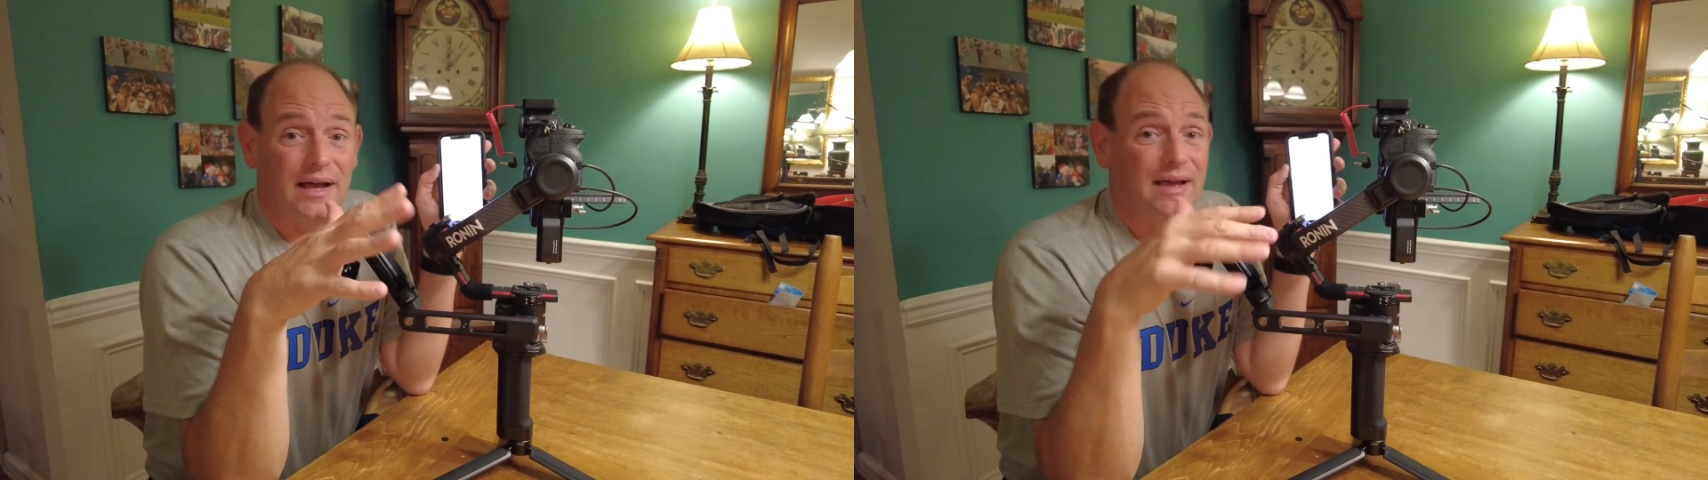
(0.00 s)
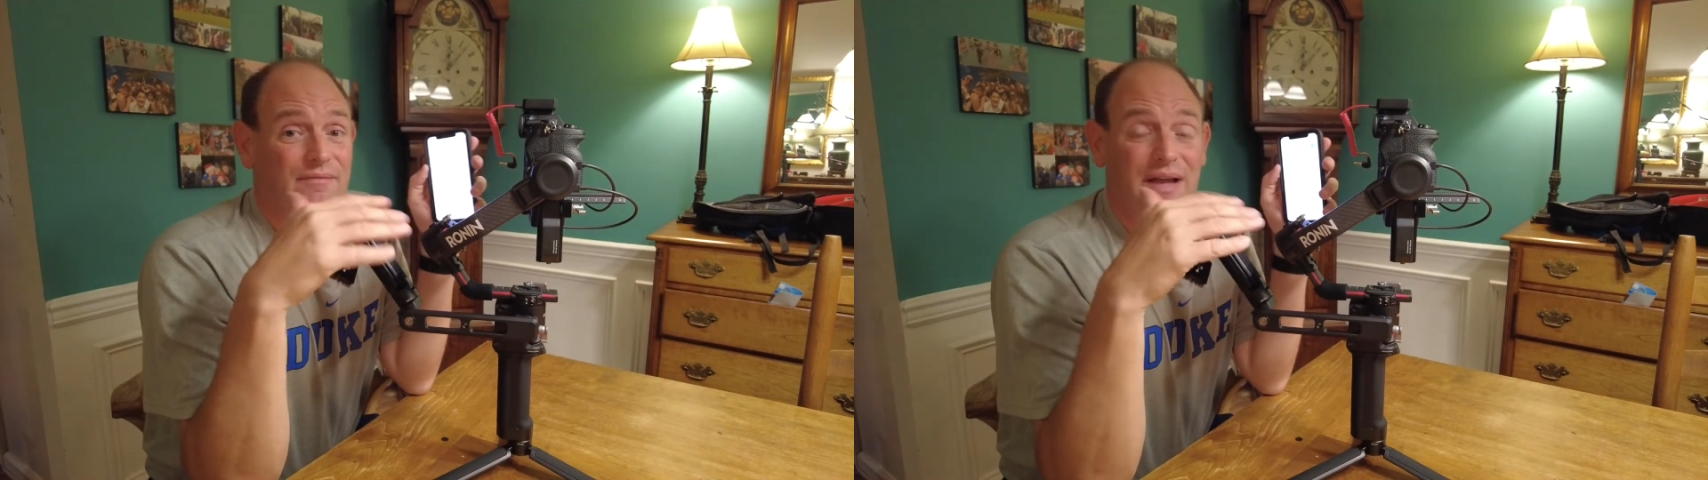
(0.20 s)

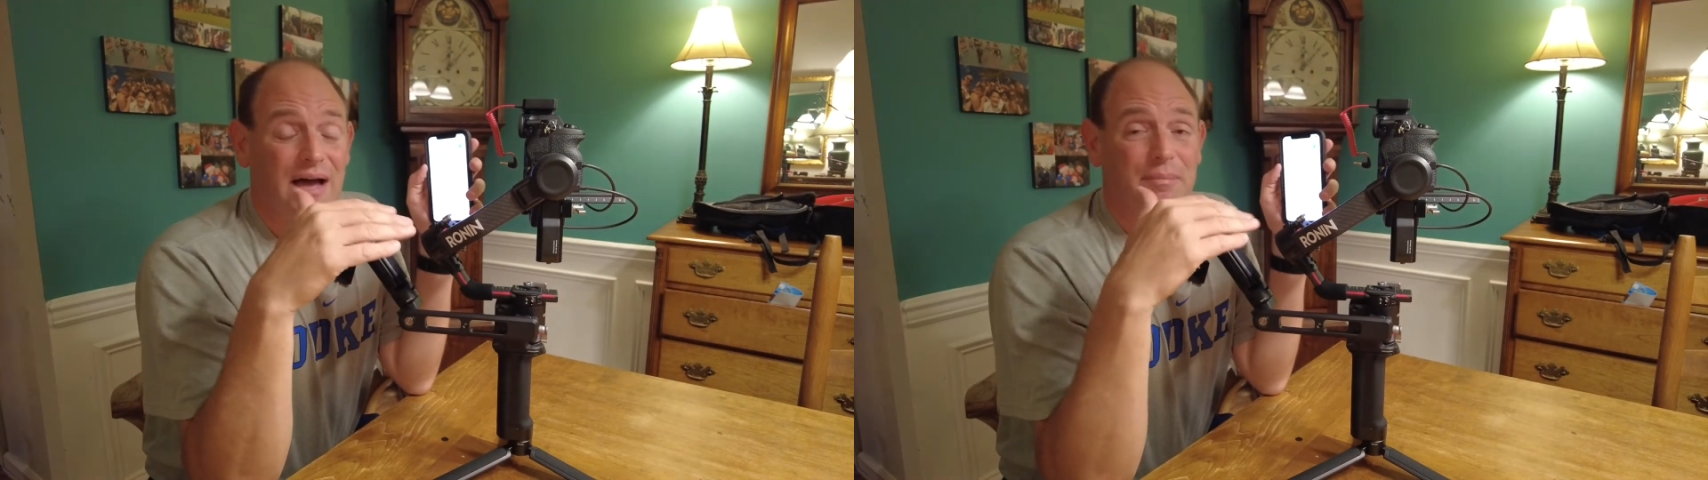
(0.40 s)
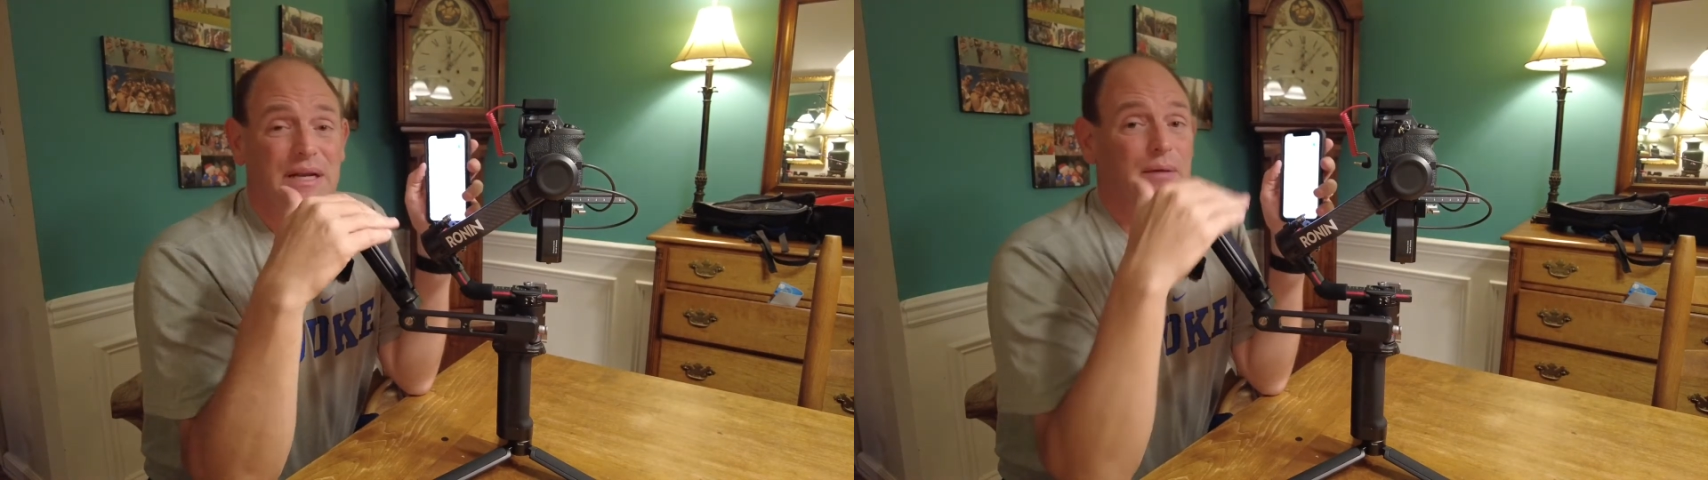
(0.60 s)
I have
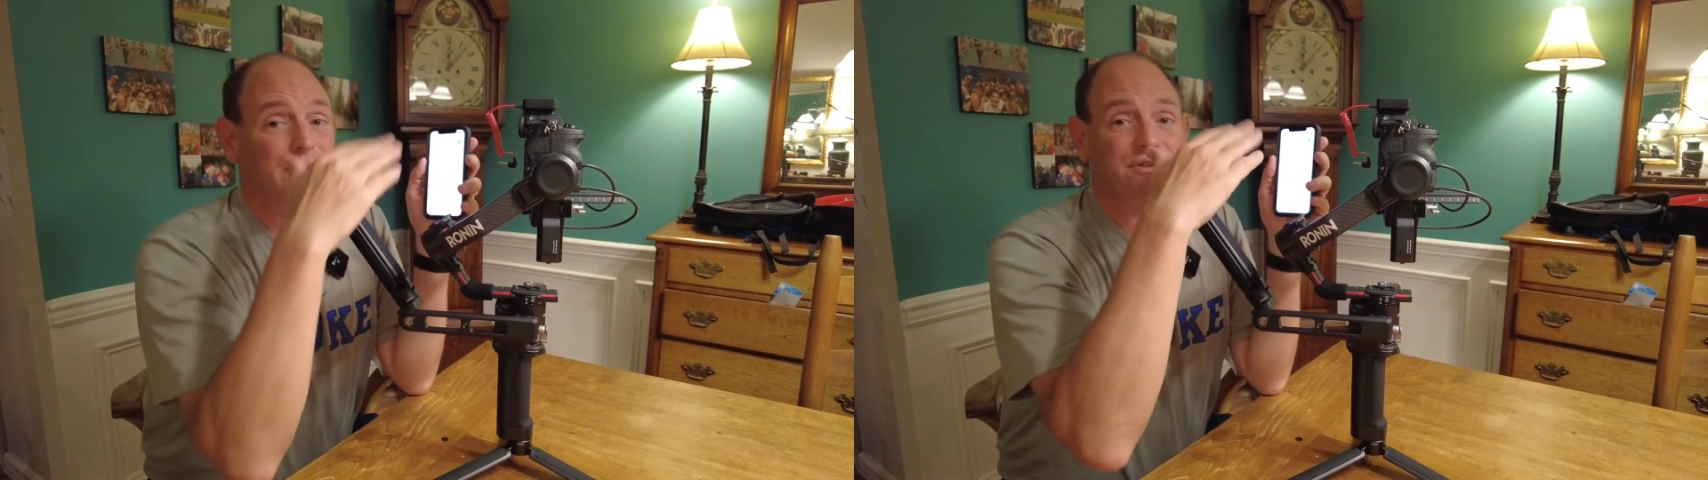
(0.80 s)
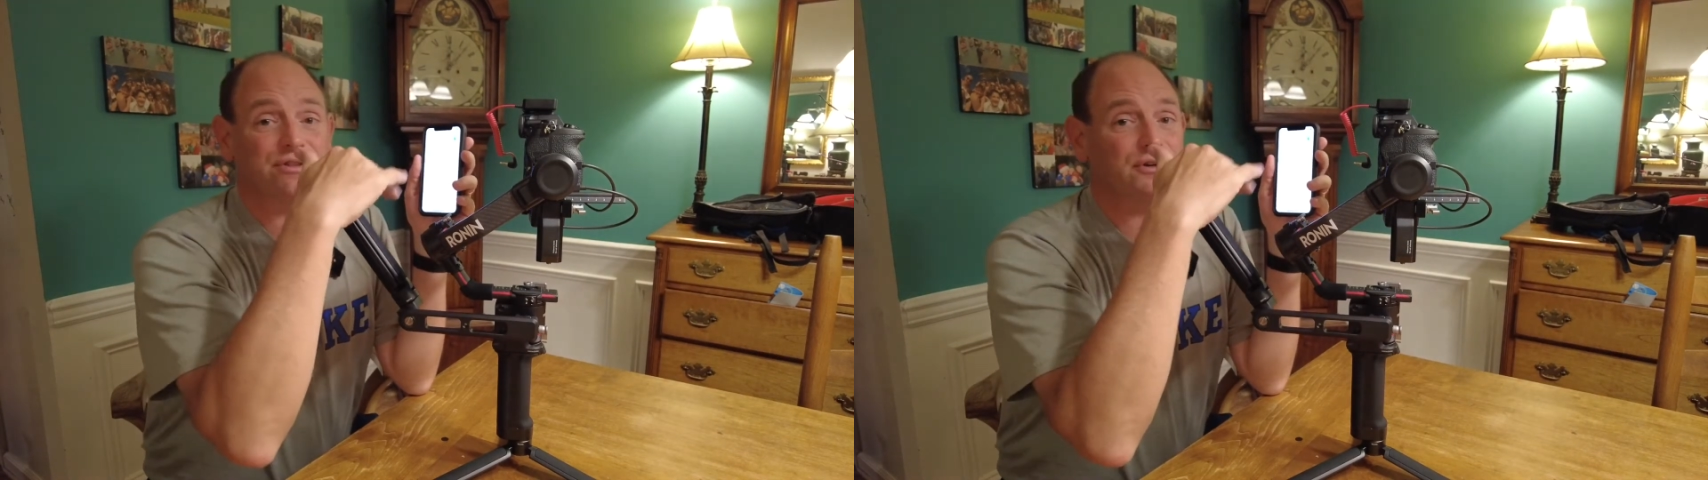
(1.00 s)
not been
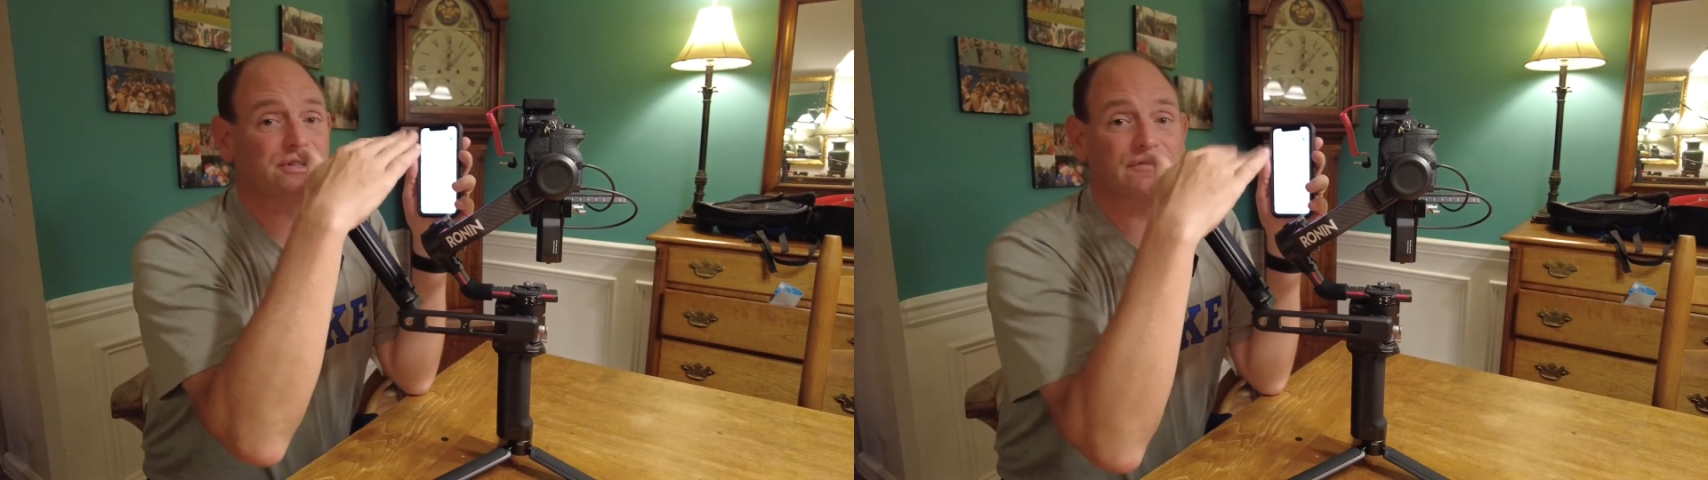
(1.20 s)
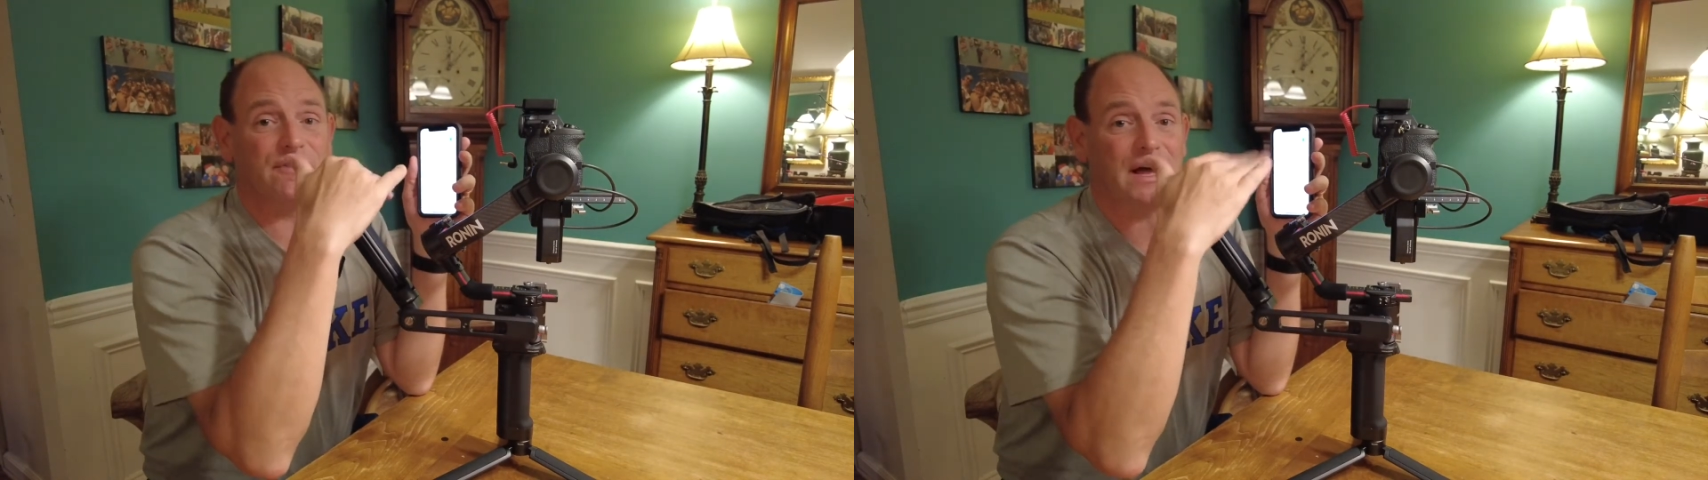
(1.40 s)
able to
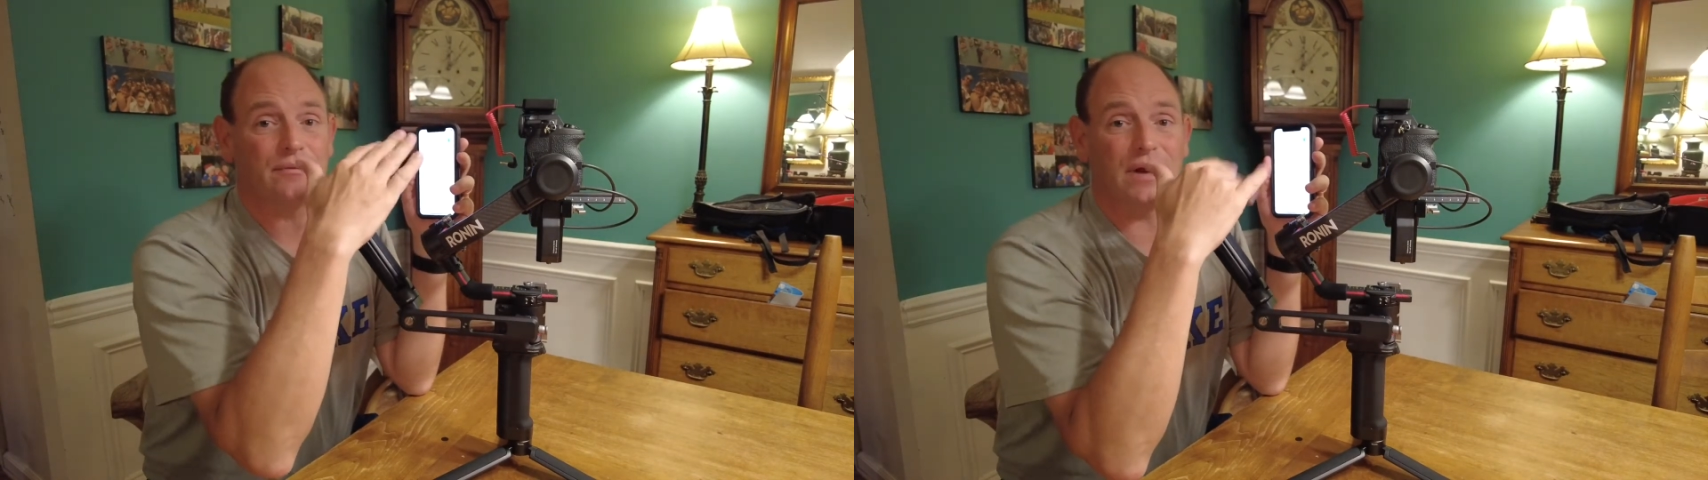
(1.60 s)
search and find